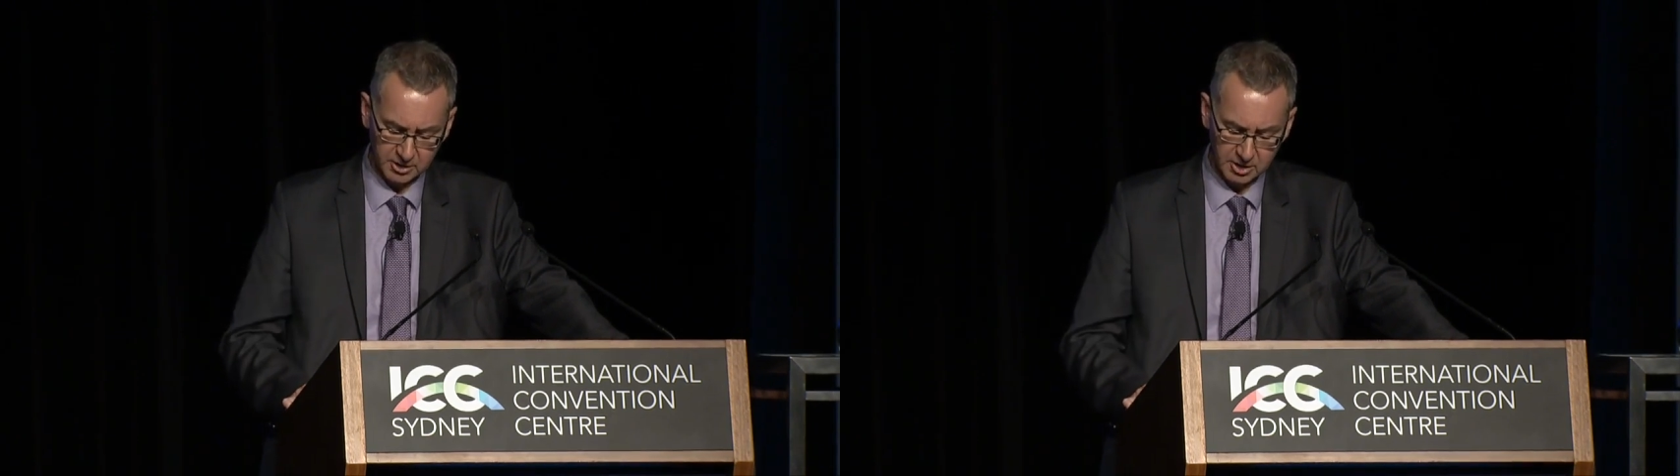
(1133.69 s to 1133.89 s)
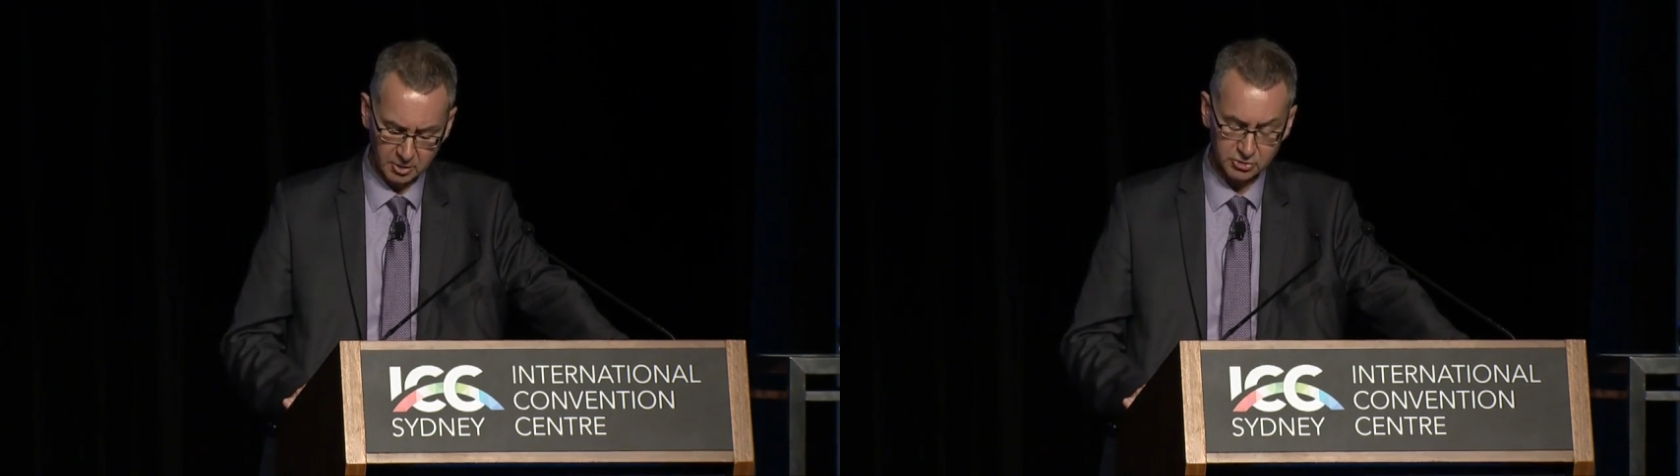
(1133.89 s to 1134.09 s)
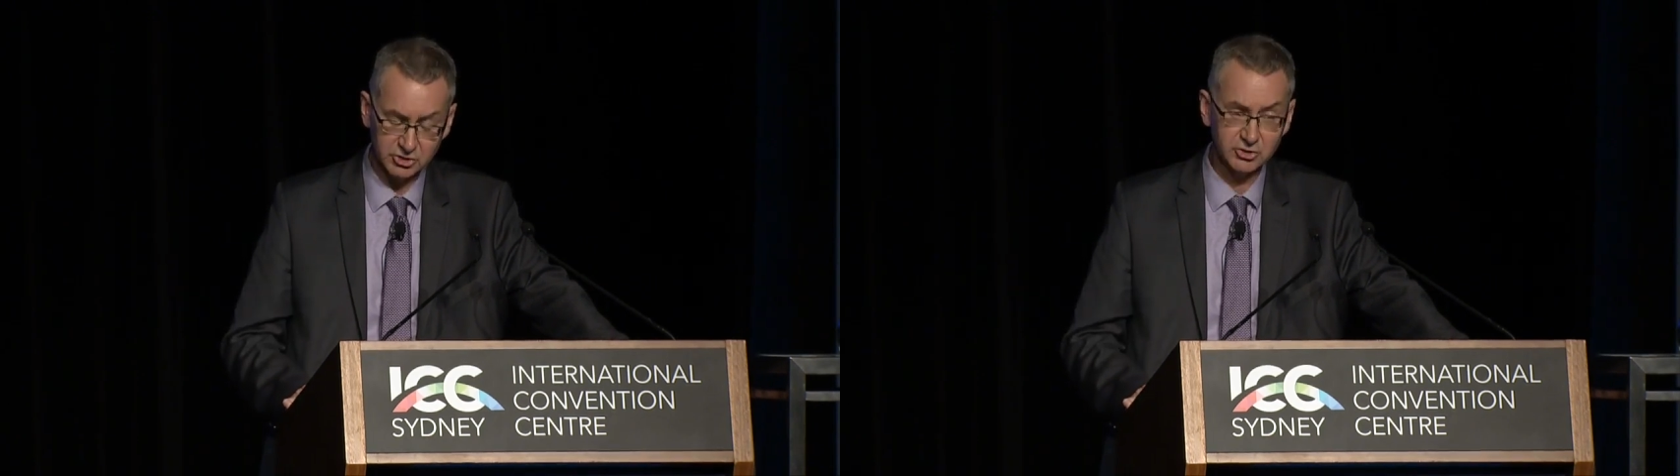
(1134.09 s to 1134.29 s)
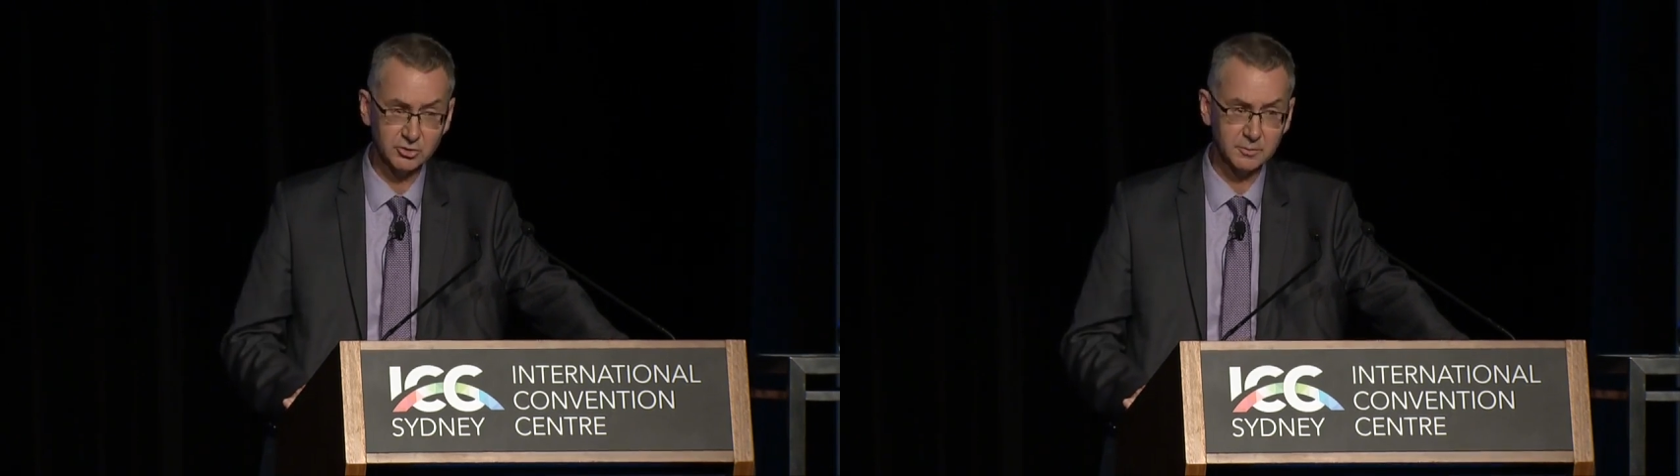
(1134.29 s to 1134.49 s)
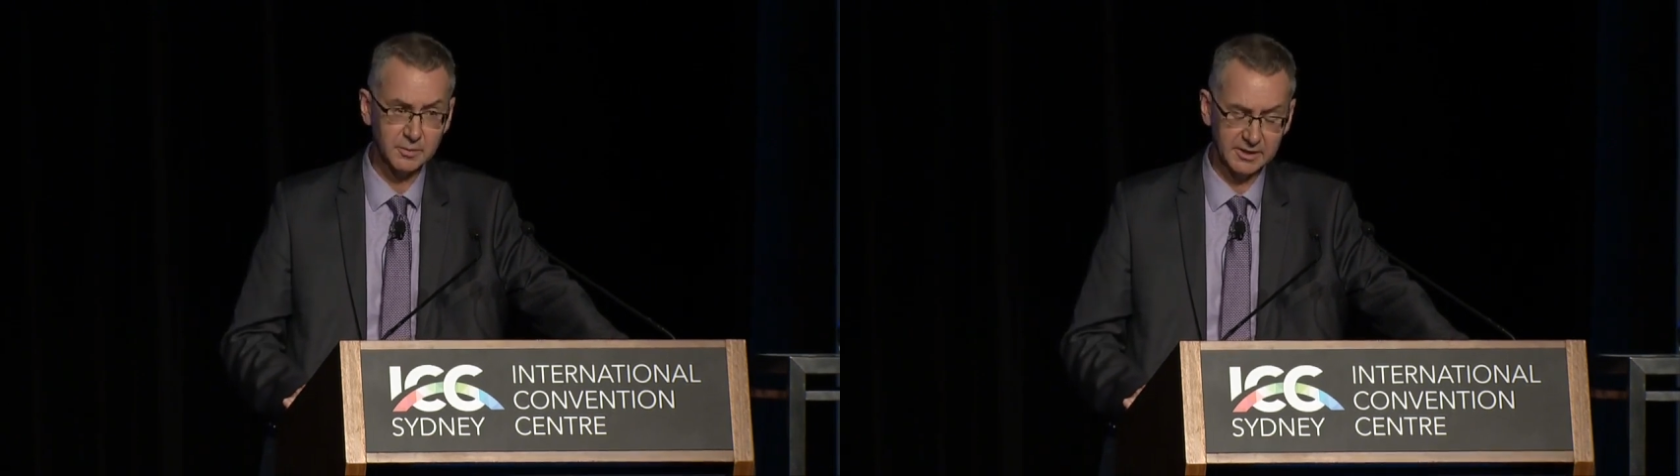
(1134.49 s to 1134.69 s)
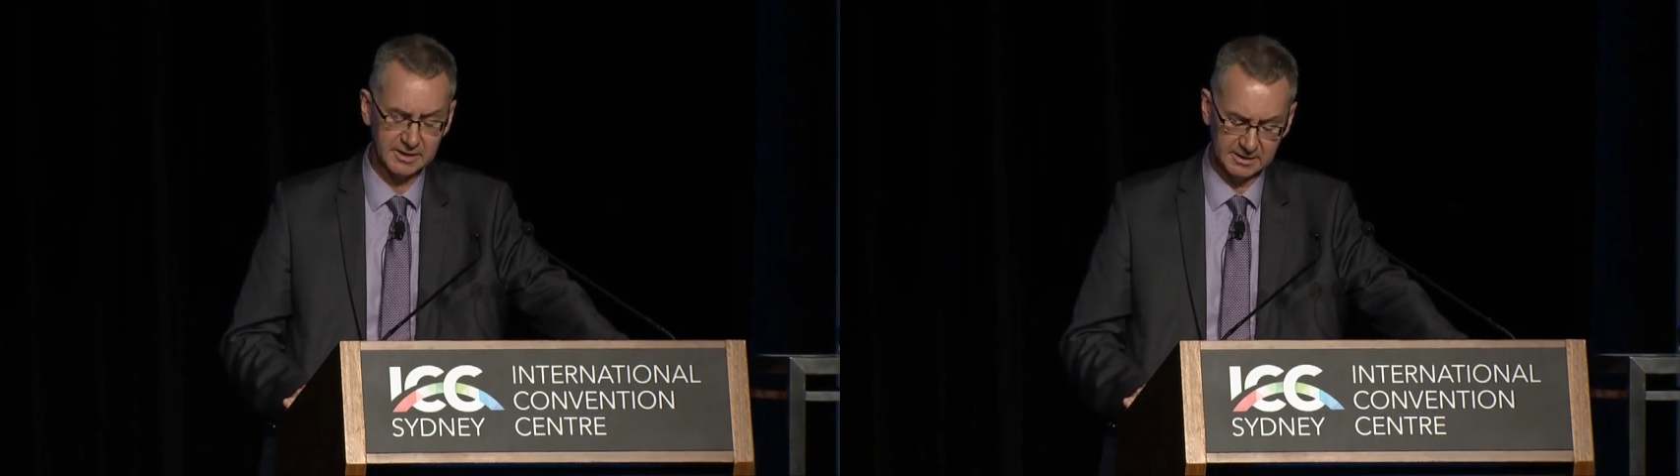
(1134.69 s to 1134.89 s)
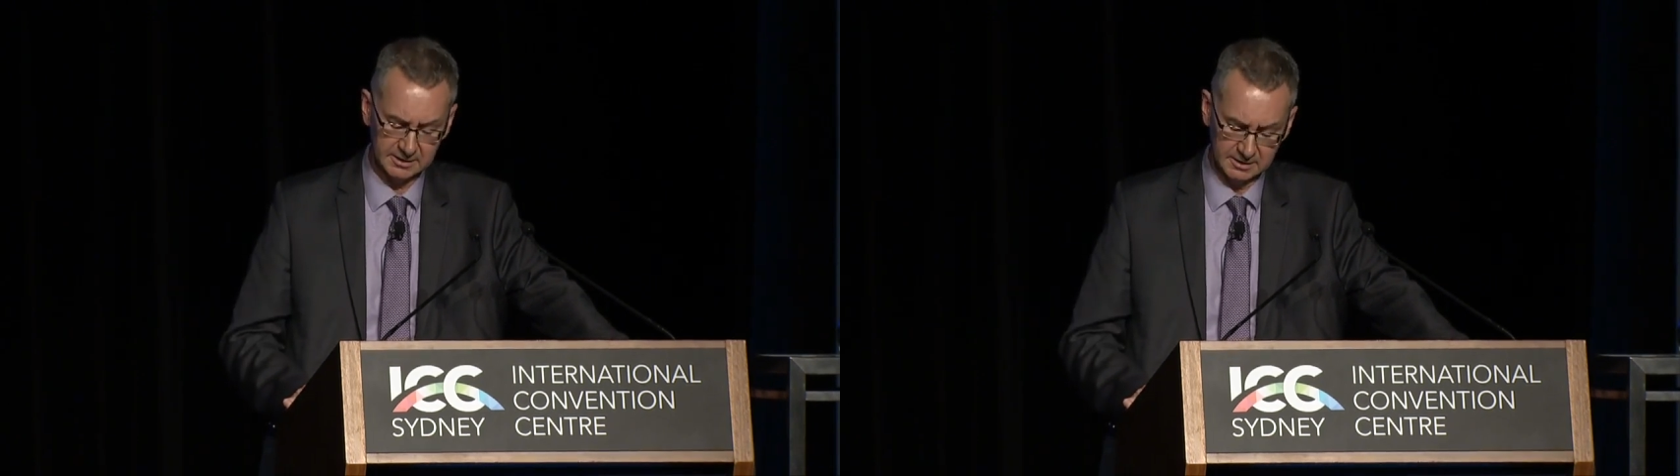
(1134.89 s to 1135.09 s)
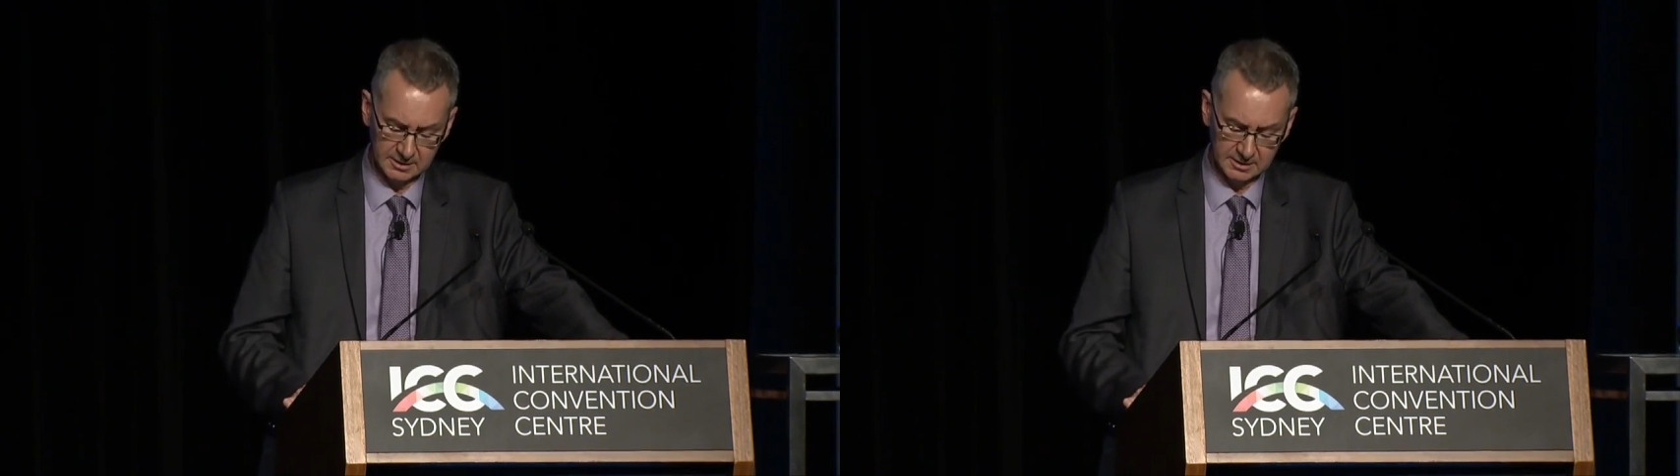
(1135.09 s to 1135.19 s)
culture should be